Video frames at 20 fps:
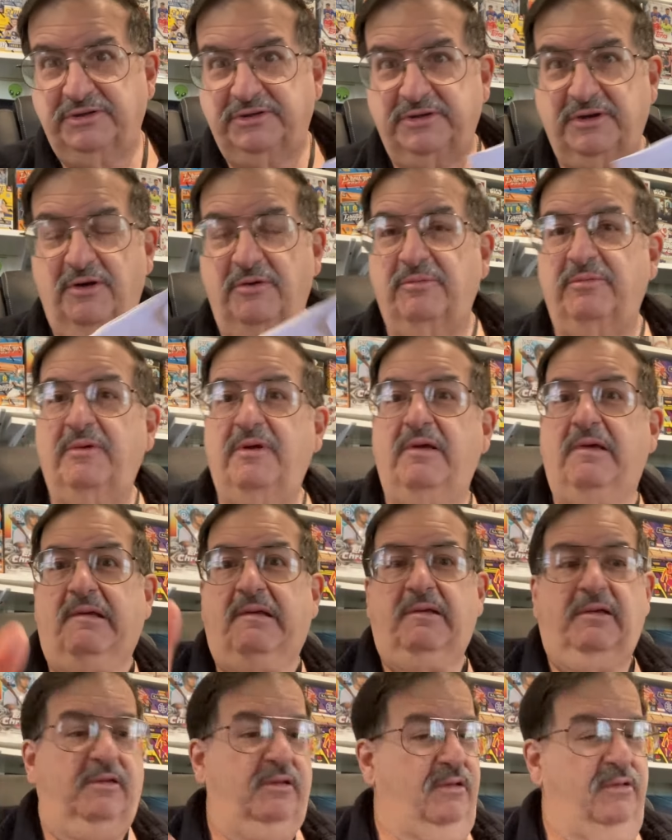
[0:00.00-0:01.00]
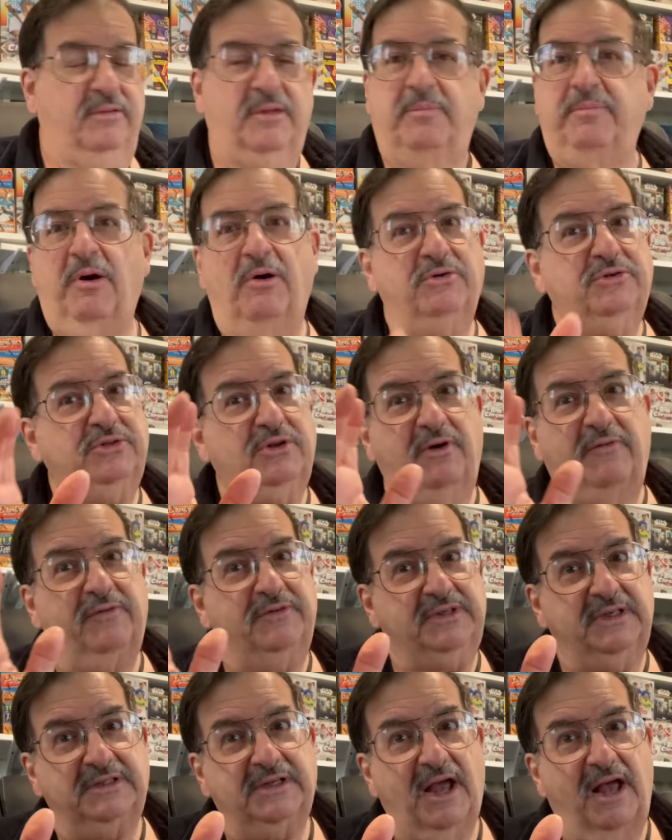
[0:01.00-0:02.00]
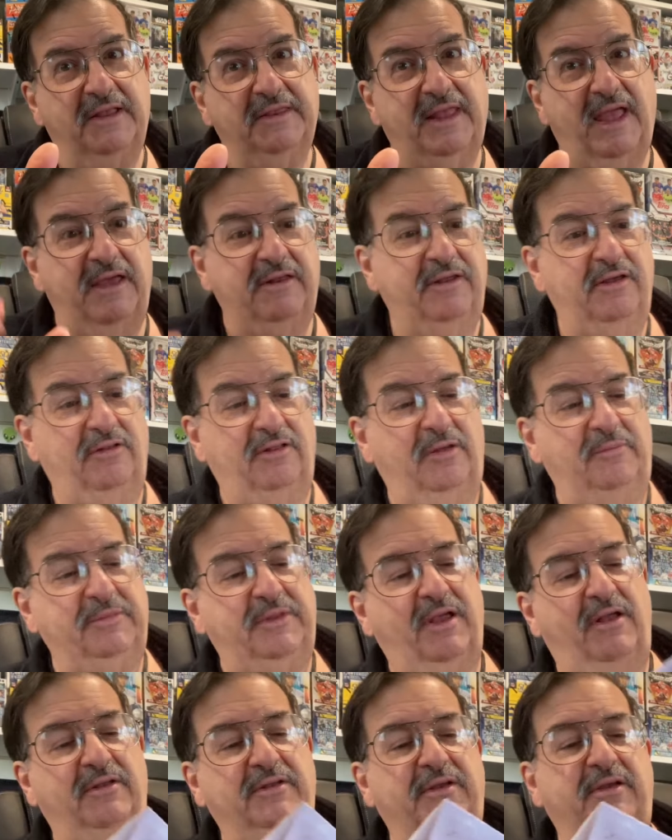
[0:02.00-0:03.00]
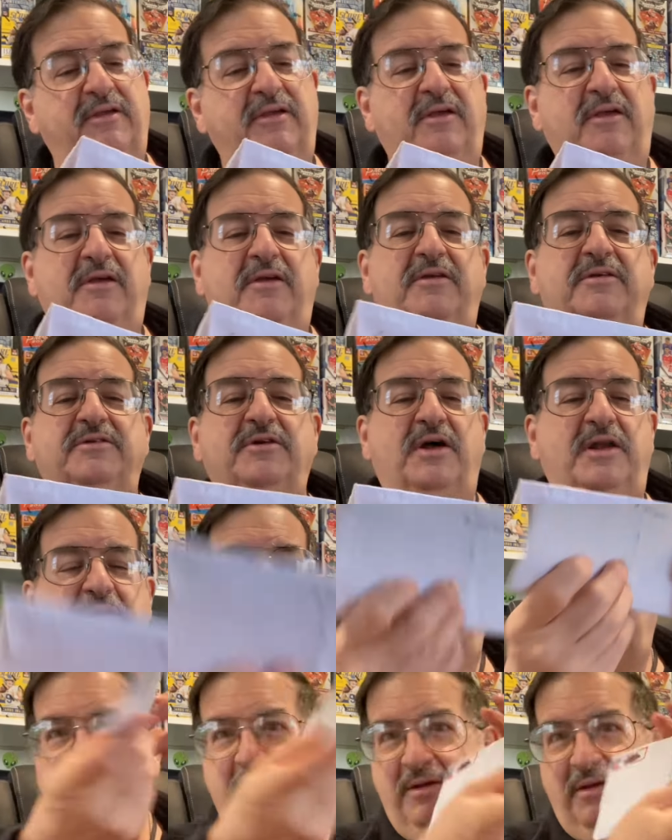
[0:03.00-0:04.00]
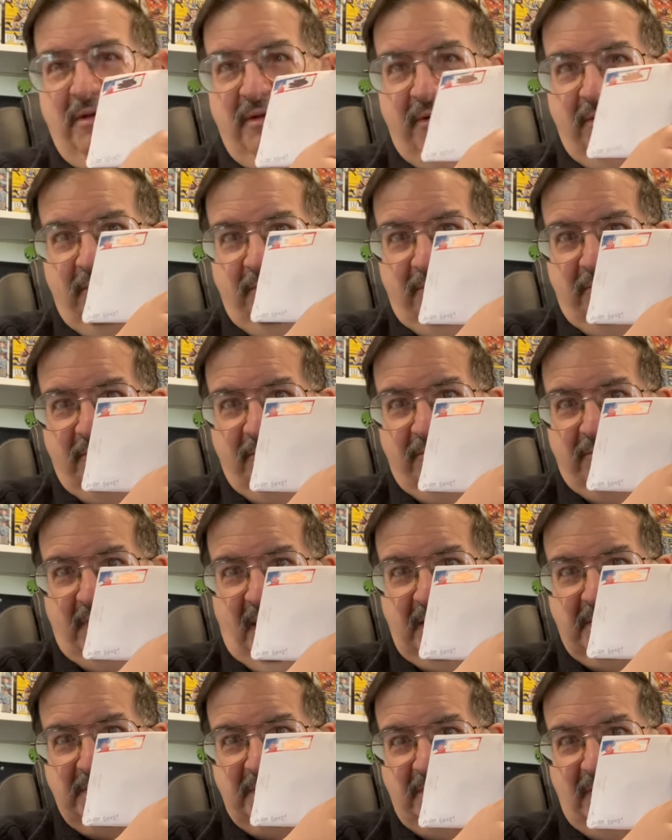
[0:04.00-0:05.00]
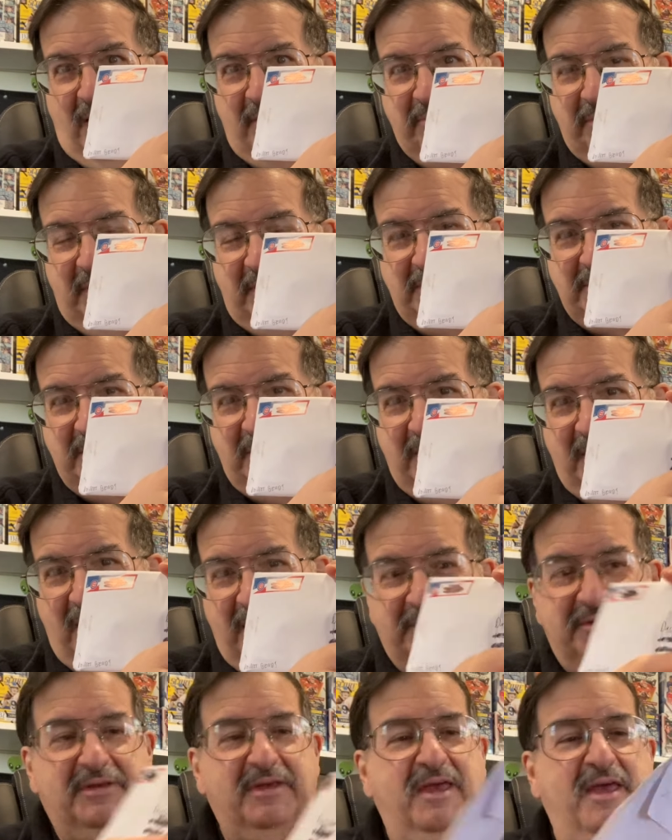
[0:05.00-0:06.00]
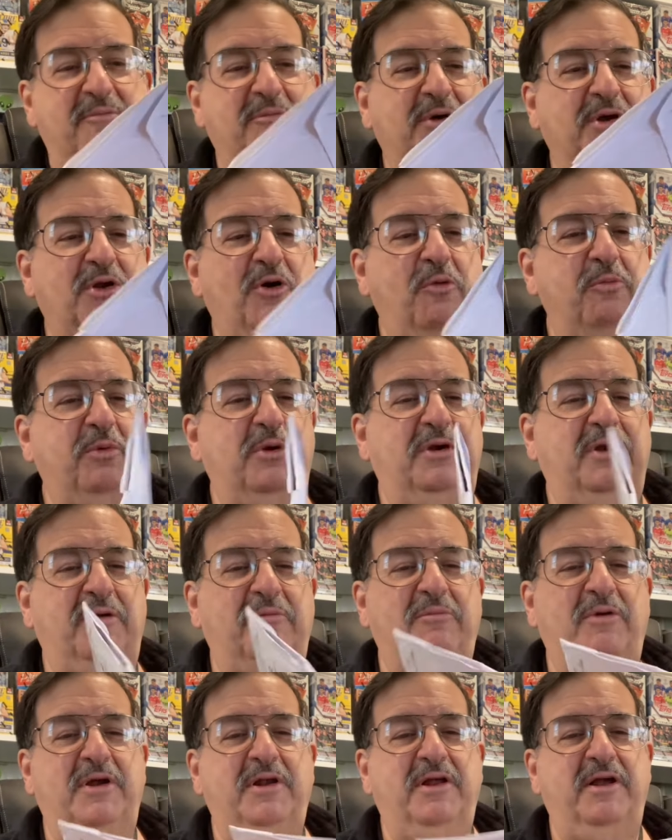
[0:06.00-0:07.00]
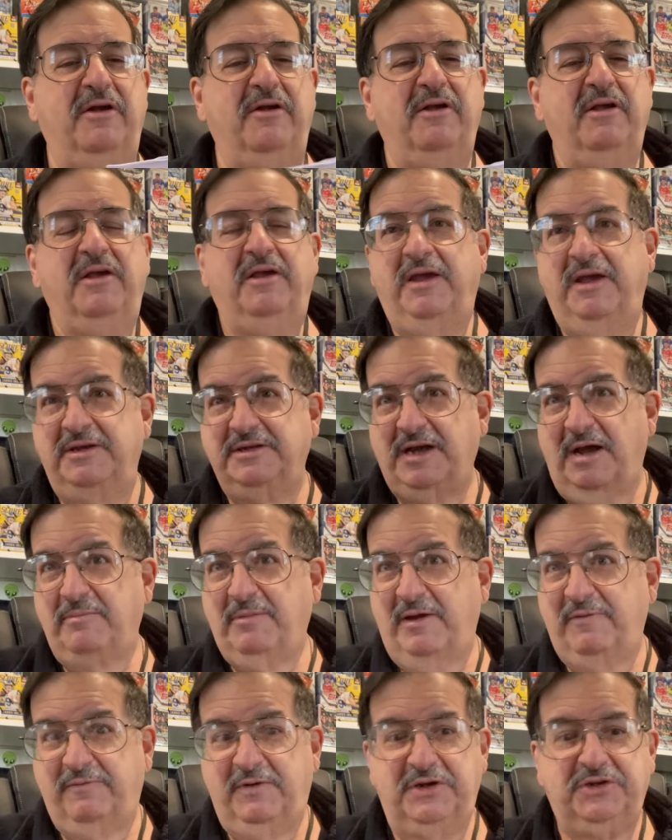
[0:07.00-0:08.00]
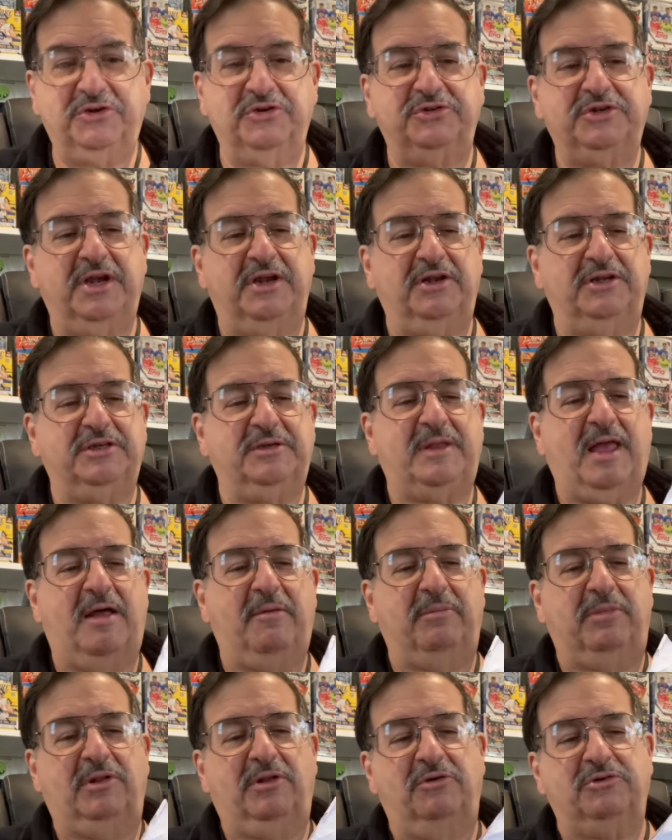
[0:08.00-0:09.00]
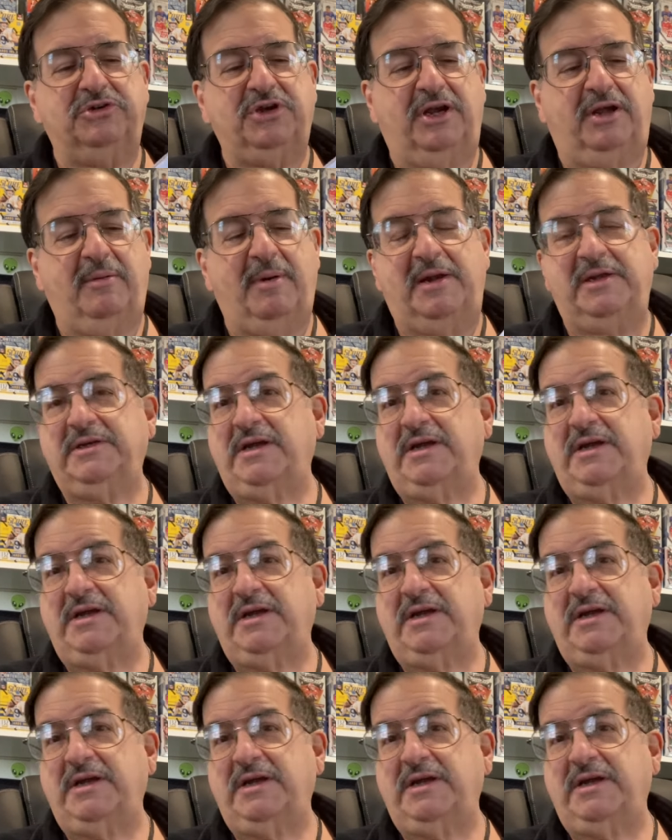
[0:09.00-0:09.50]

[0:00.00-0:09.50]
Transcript: So the post office has gone downhill, I'm telling you. So anyway, thanks a lot, BCS, and we're going to open it up right here. He's on my featured channels down below. Check him out.